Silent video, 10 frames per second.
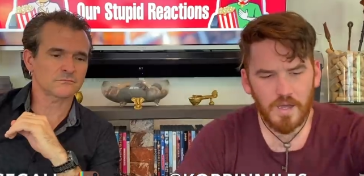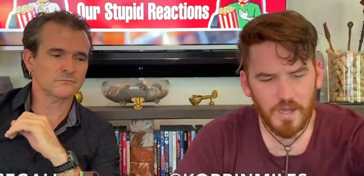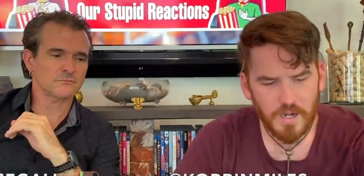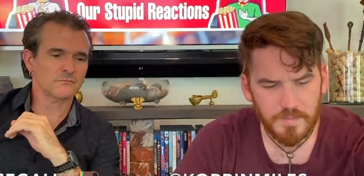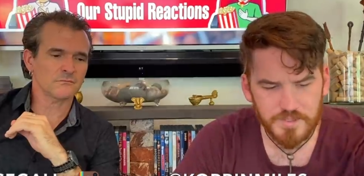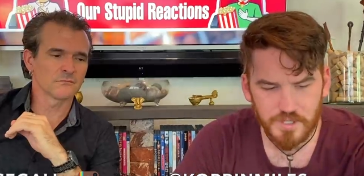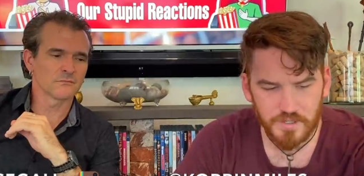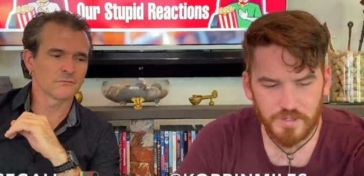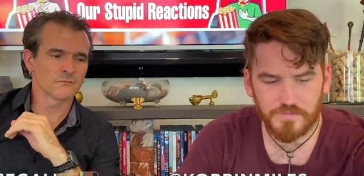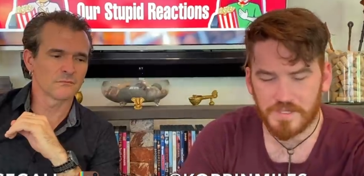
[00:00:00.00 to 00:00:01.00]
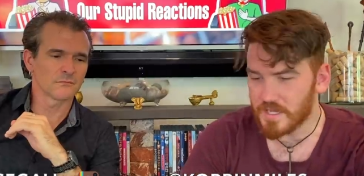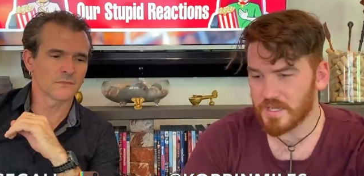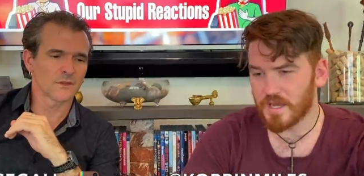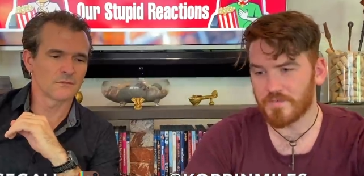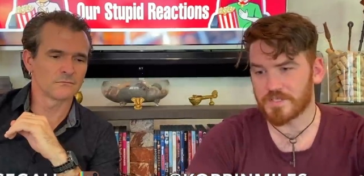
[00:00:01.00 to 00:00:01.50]
Speaker 1: I'm sure Vidya
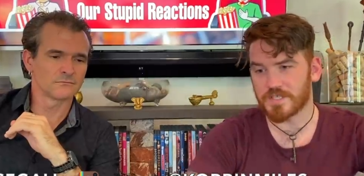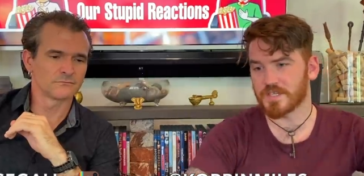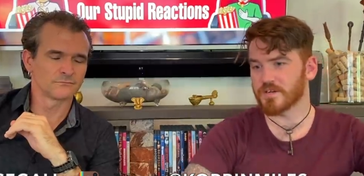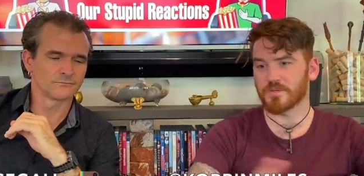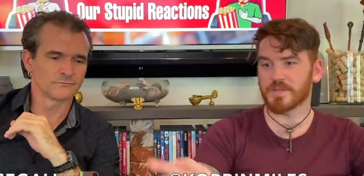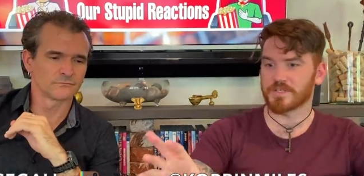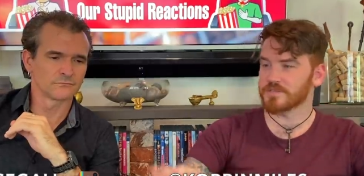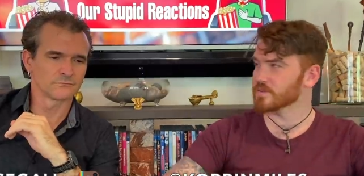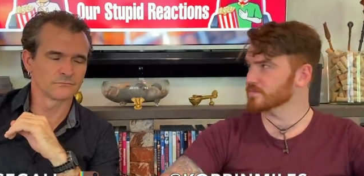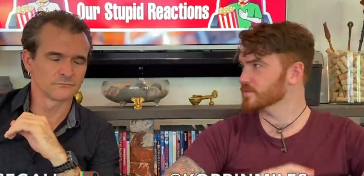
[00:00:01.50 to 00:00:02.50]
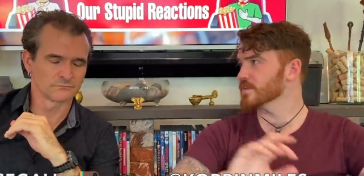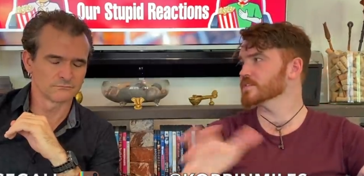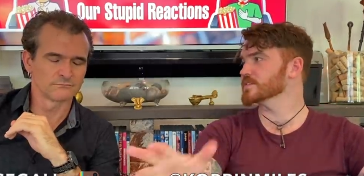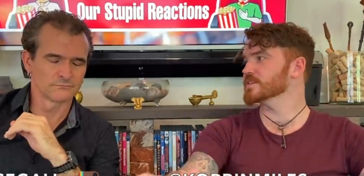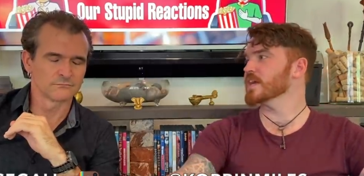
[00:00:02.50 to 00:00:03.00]
obviously did her research. I'm sure
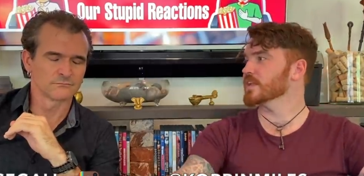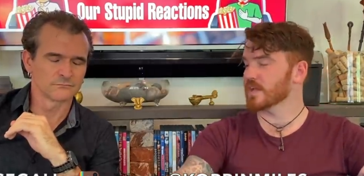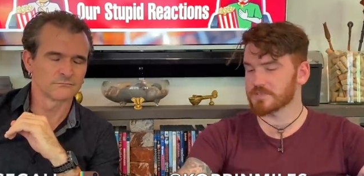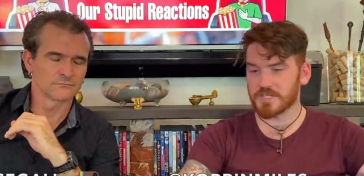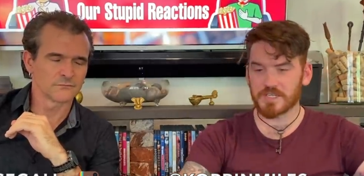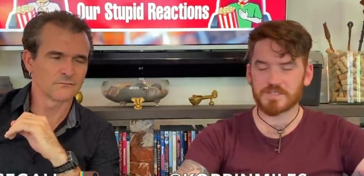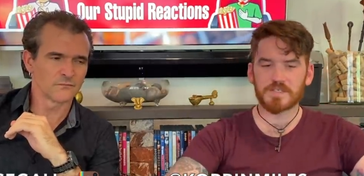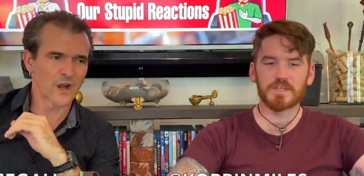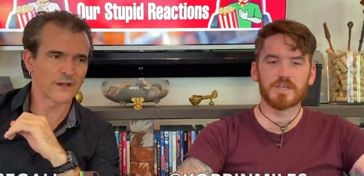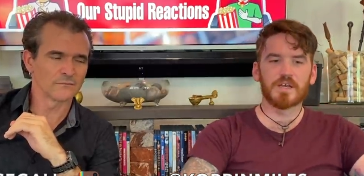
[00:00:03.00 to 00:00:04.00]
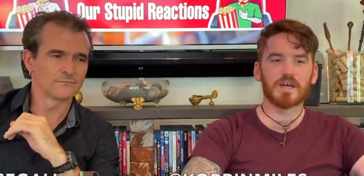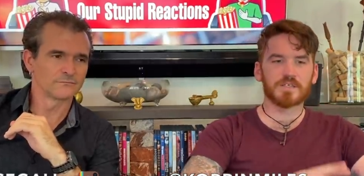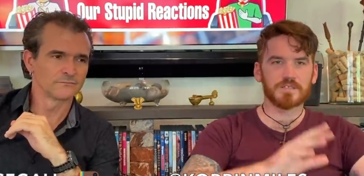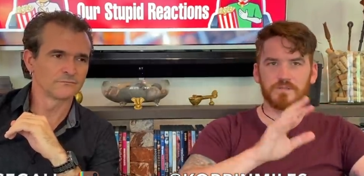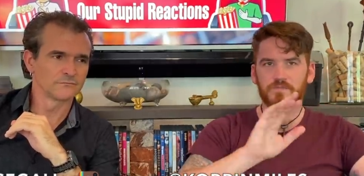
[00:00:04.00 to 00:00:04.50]
that's exactly how she is. Right.
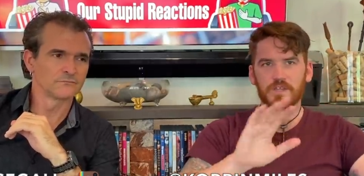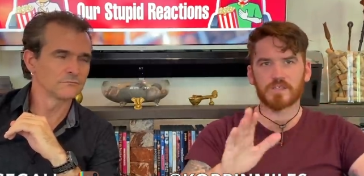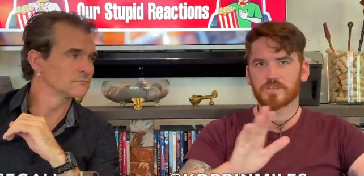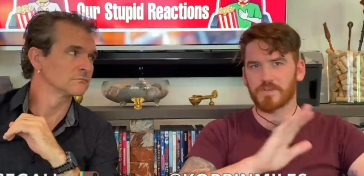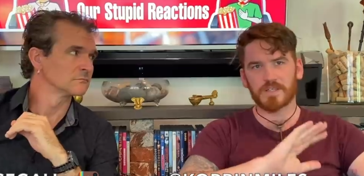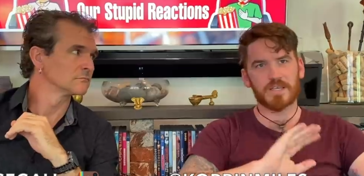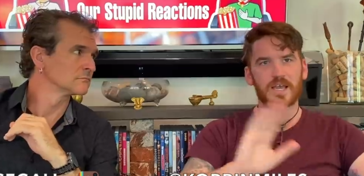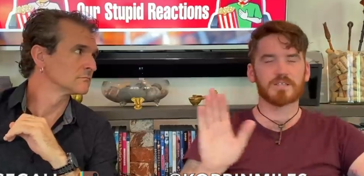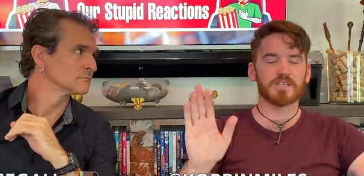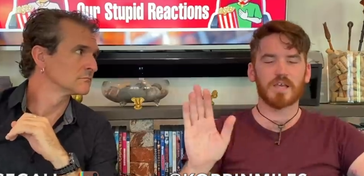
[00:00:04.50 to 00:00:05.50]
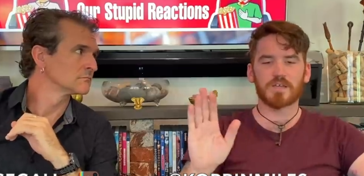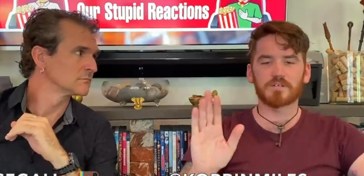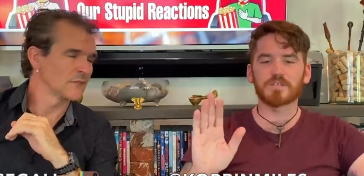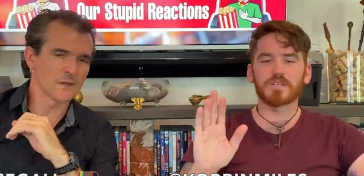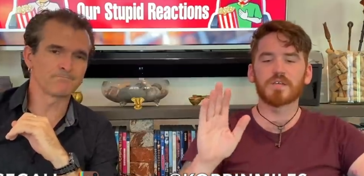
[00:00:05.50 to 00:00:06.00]
Because Vidya is a fantastic
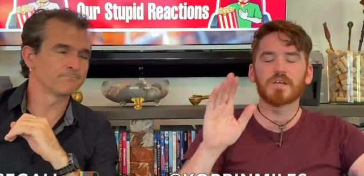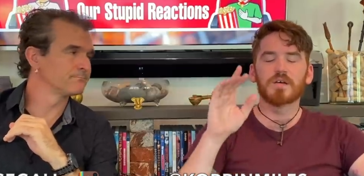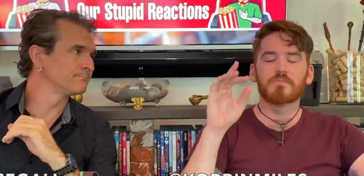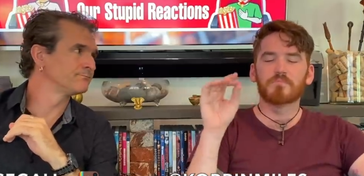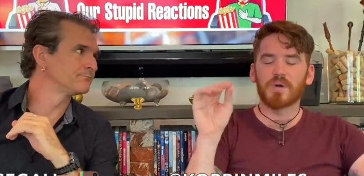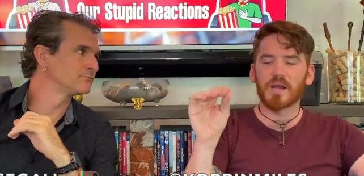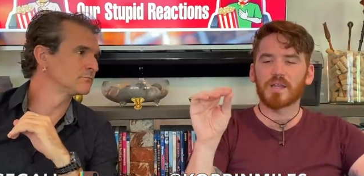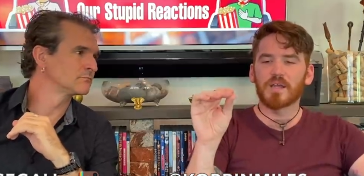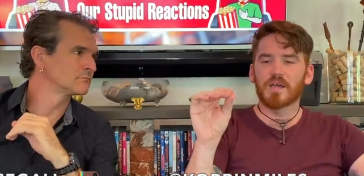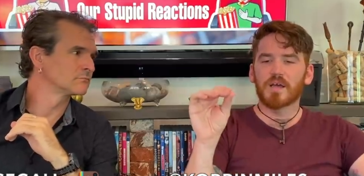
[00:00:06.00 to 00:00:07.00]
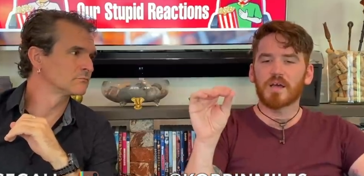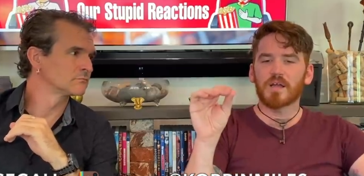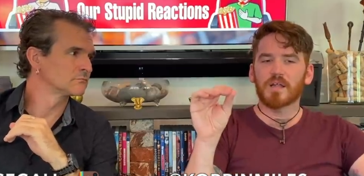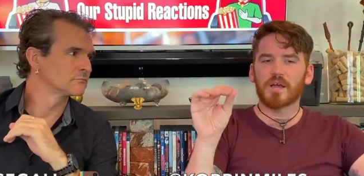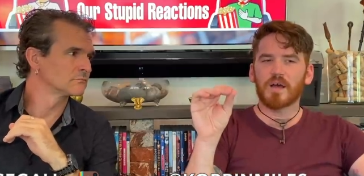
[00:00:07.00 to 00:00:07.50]
actress. Yep. But
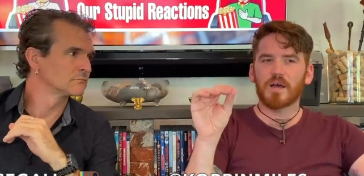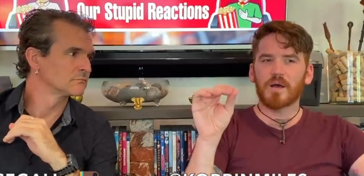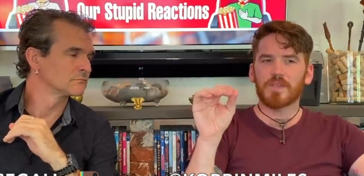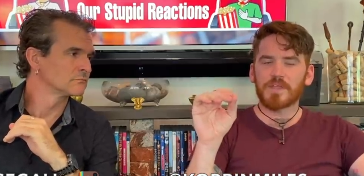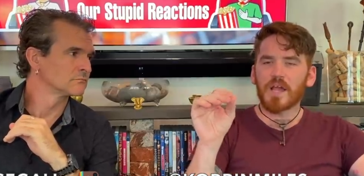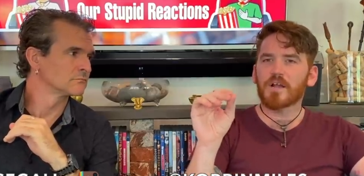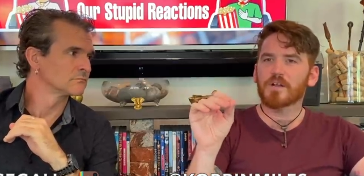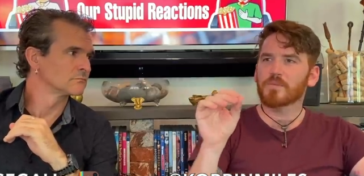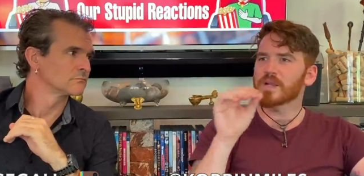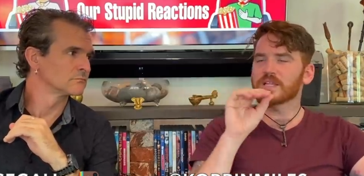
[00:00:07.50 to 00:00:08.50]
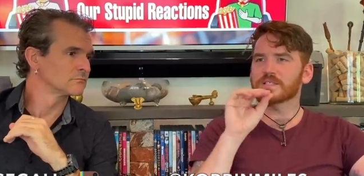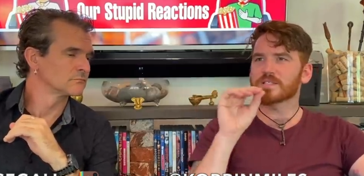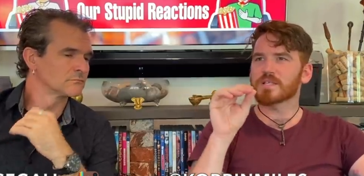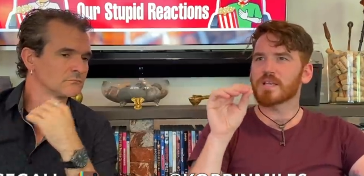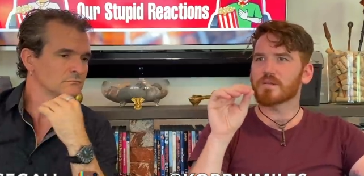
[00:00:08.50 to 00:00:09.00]
I think I heard, we didn't
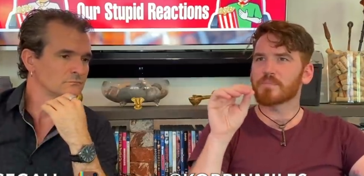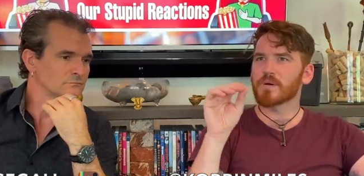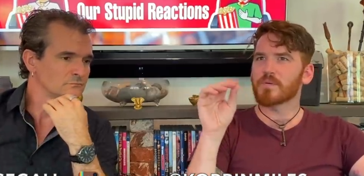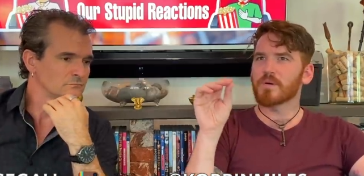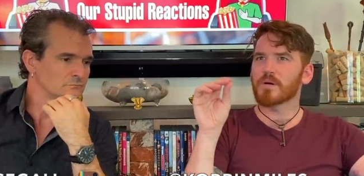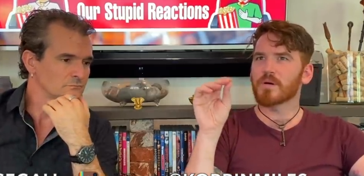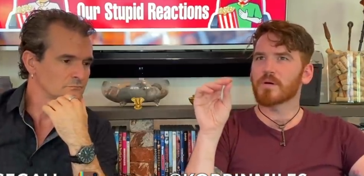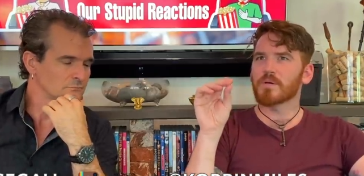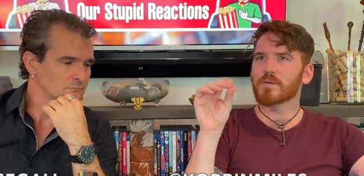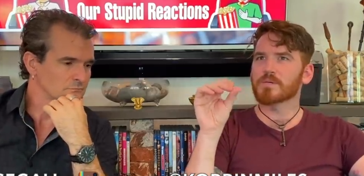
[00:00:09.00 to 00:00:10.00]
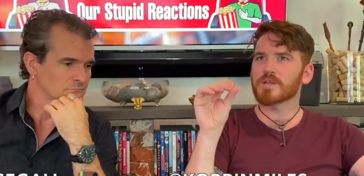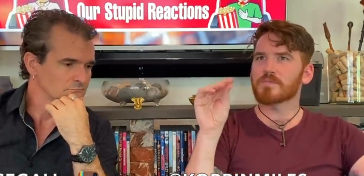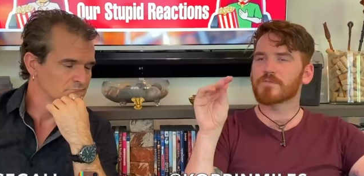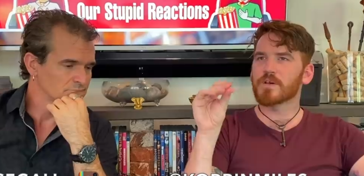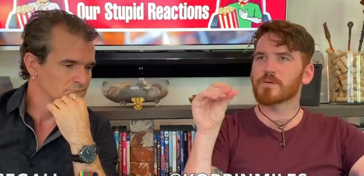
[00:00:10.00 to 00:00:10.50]
see it, but what was
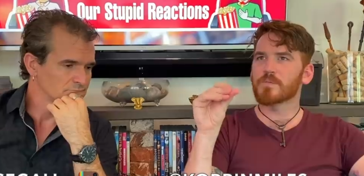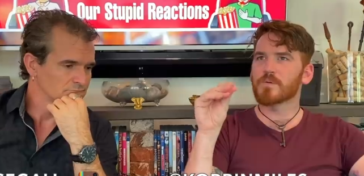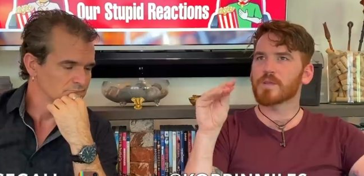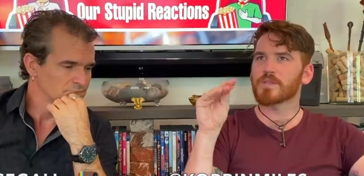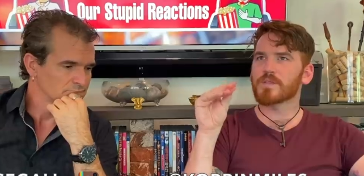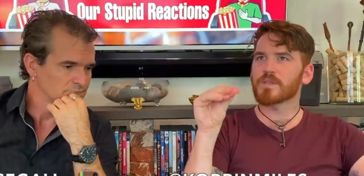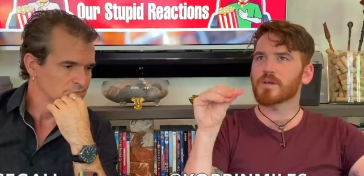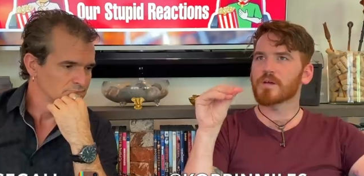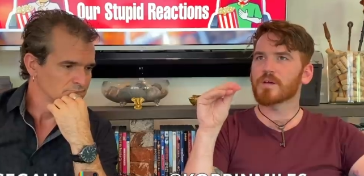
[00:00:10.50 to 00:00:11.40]
that film with?